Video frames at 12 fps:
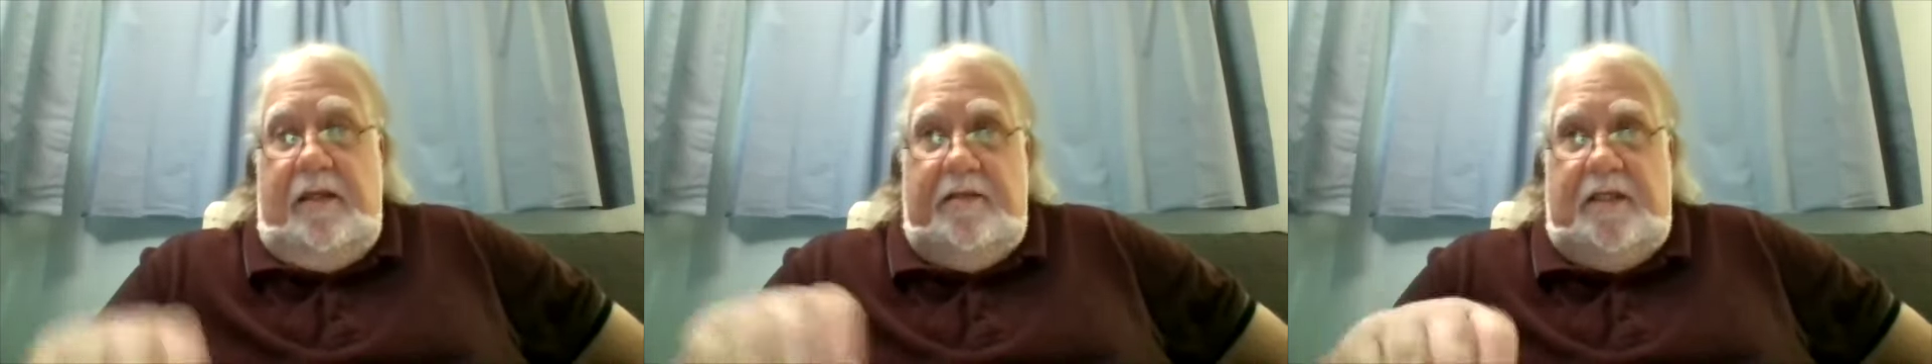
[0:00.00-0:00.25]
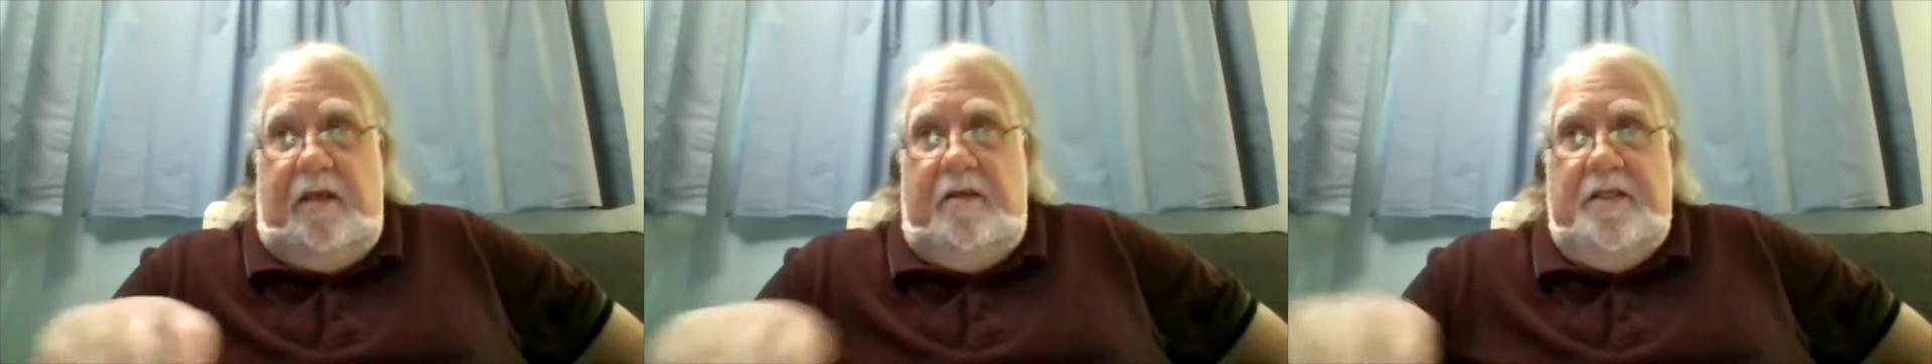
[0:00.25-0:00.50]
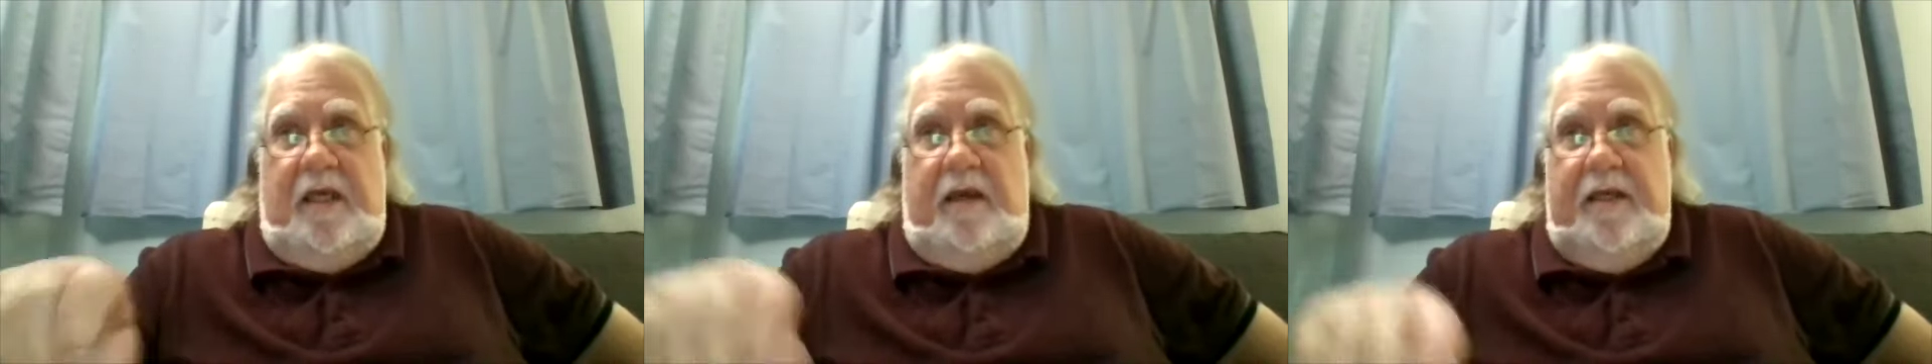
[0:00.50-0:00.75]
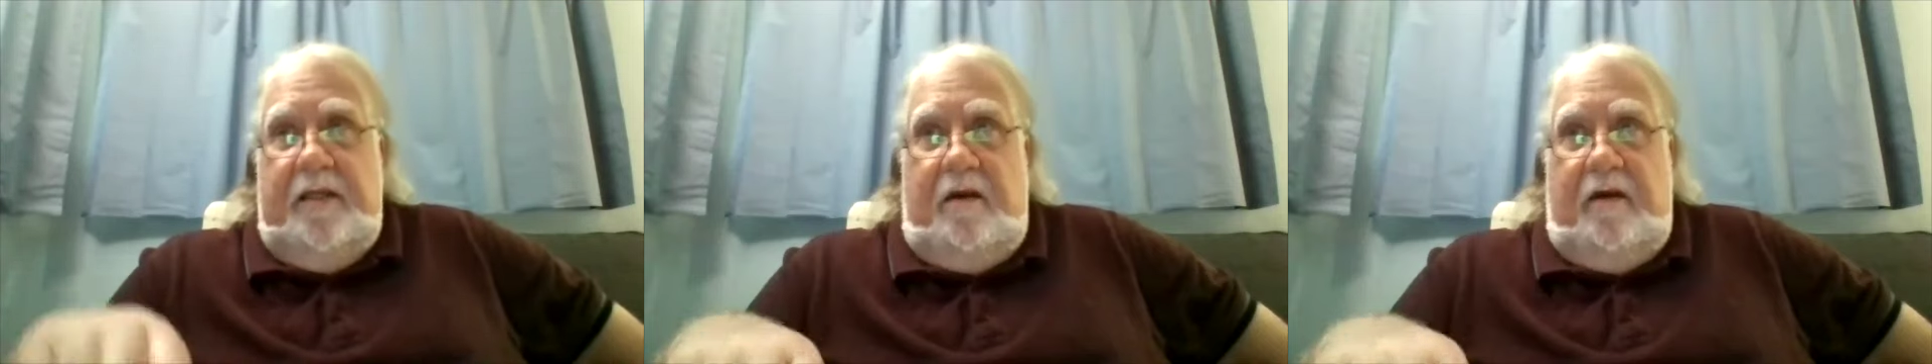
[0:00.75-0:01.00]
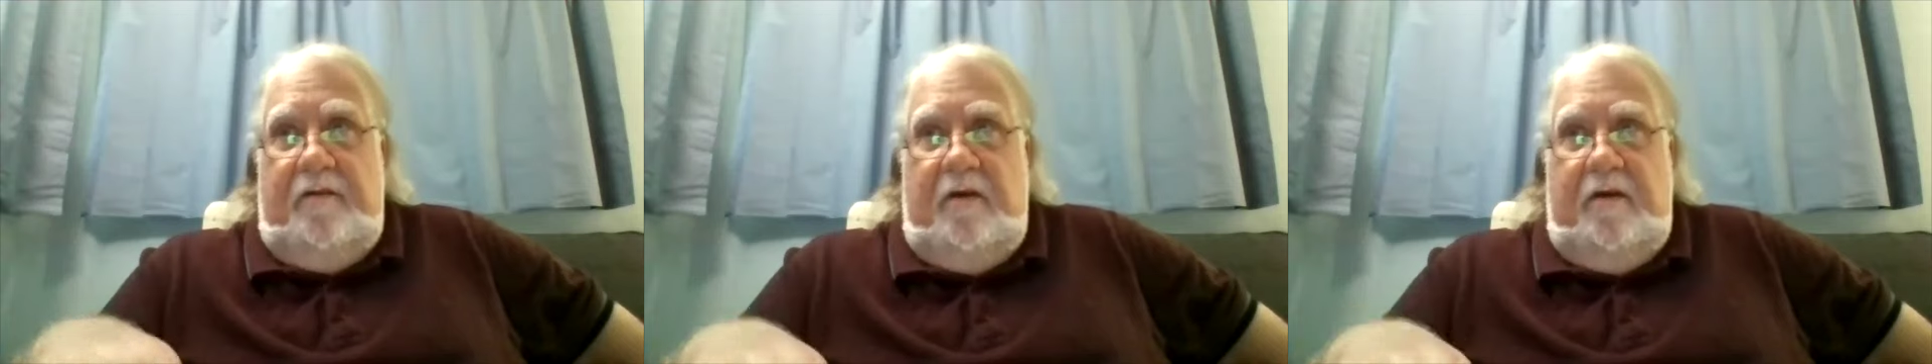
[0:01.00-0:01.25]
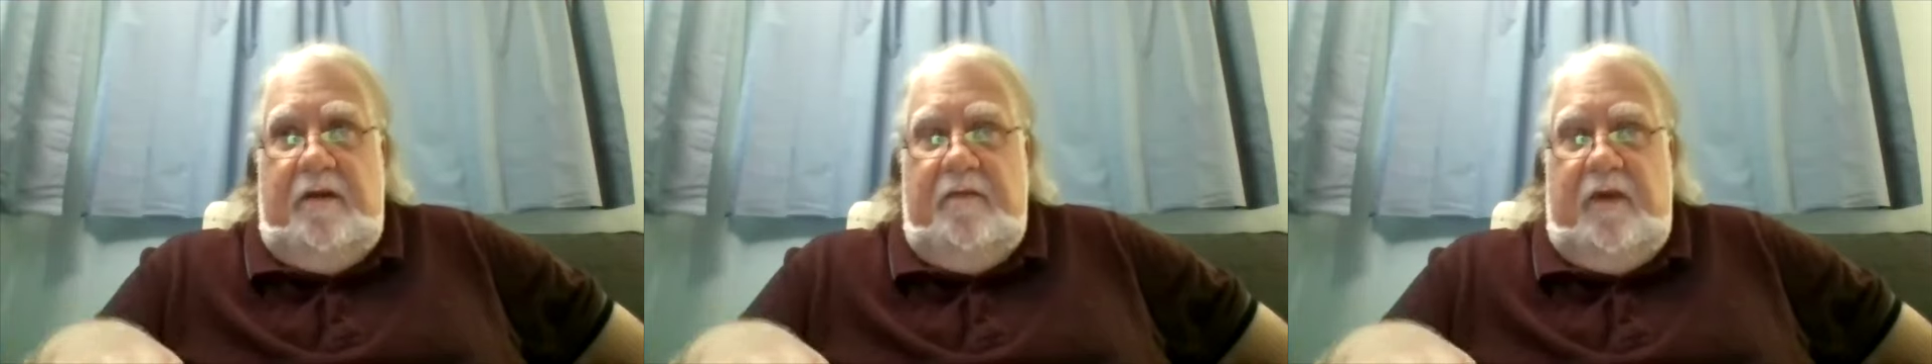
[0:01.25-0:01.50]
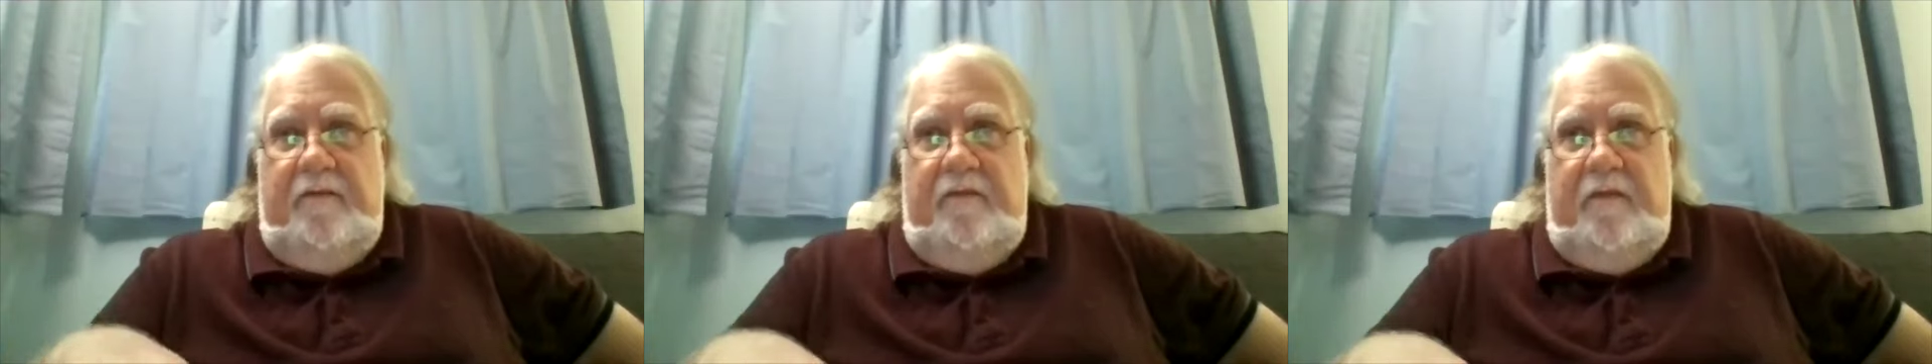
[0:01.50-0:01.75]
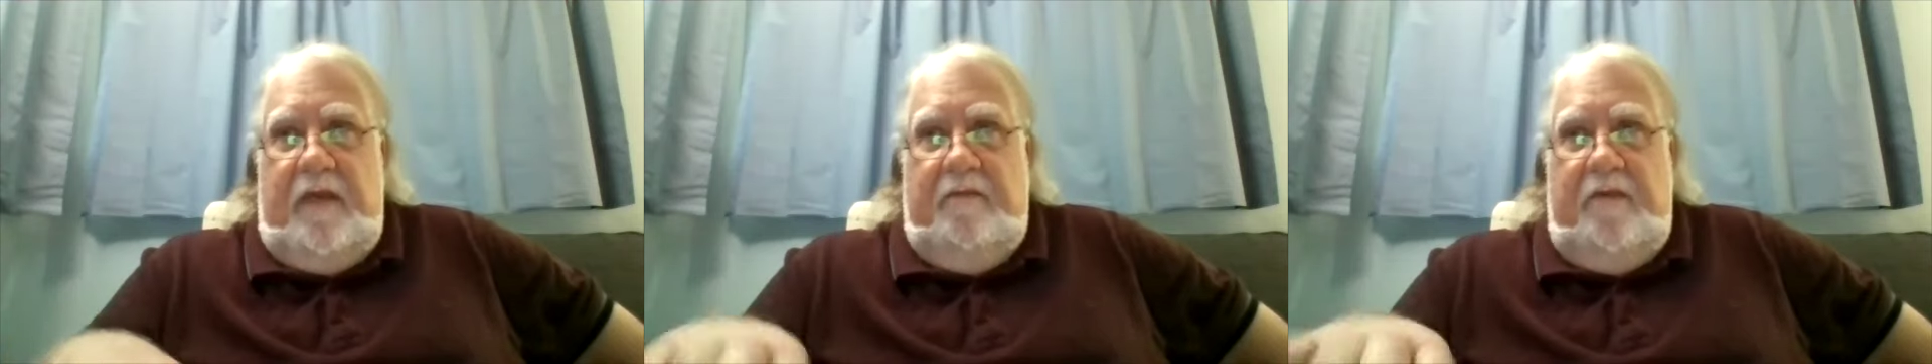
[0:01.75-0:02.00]
it's all signed off on by
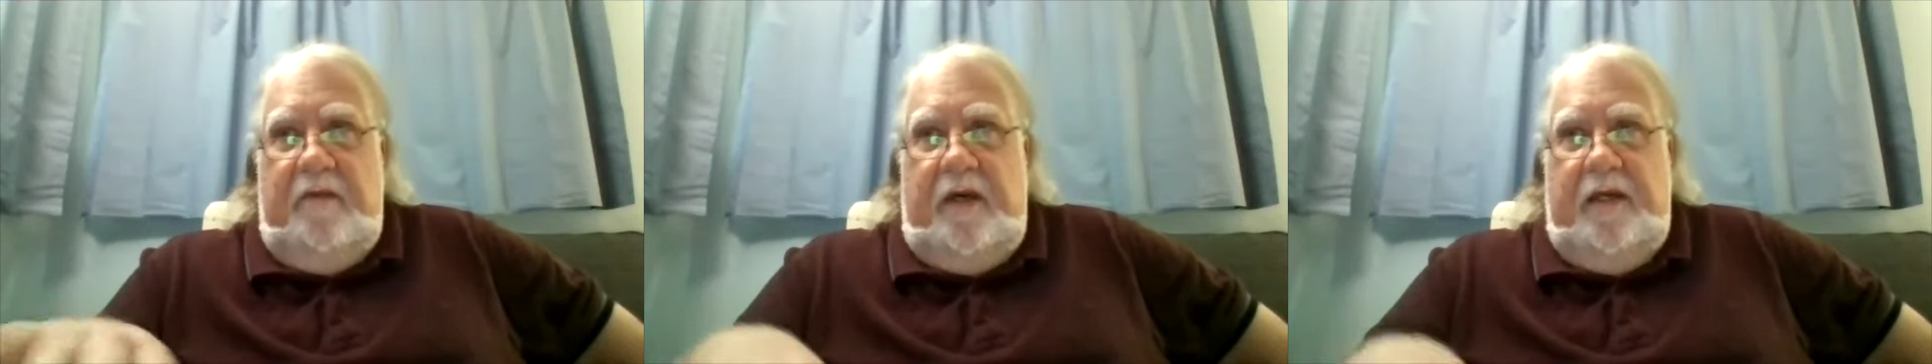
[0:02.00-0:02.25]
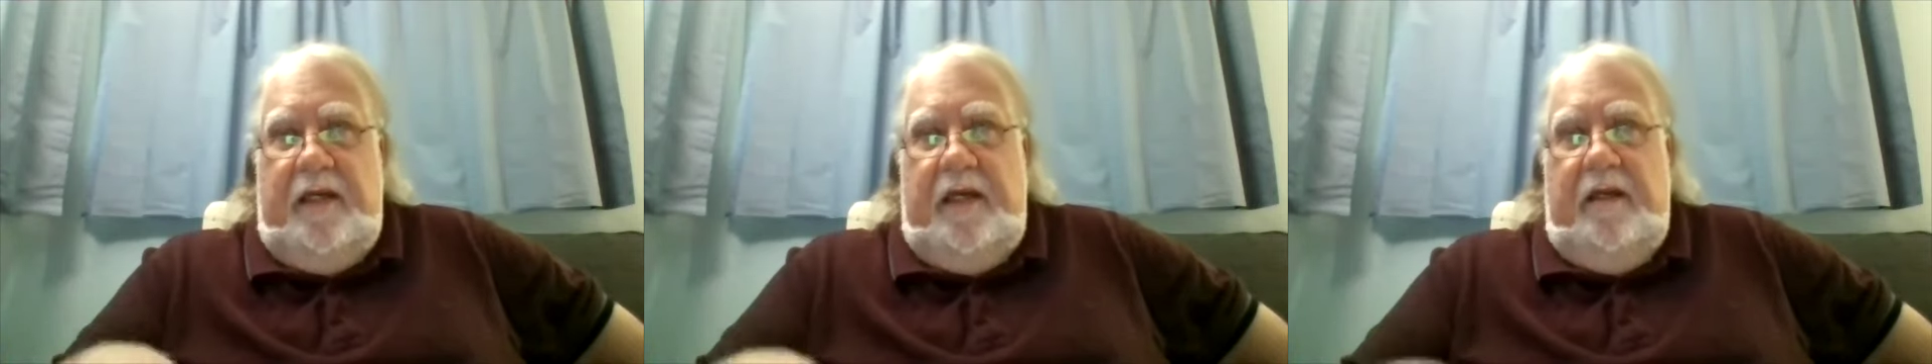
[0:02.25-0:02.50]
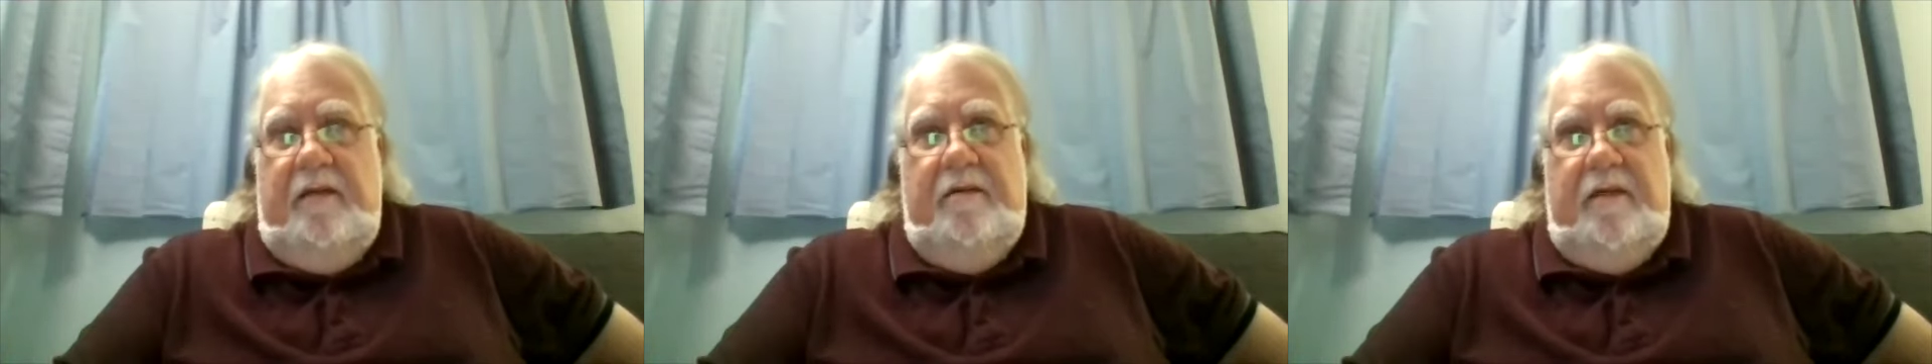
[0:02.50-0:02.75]
everybody,